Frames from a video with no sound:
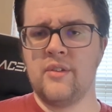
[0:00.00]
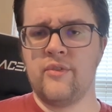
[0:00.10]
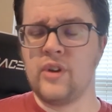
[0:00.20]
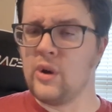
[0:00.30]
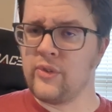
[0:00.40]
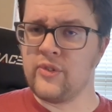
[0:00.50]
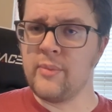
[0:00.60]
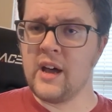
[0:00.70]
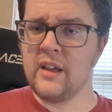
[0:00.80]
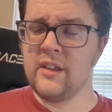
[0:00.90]
for
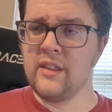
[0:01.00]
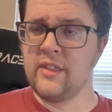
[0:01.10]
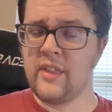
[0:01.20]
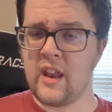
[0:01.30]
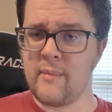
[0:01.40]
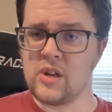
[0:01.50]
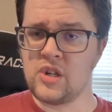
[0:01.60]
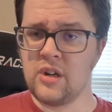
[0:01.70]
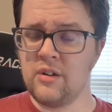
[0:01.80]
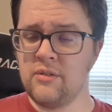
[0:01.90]
Yotsuba that I
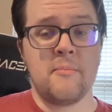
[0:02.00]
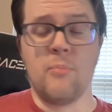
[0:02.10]
mentioned,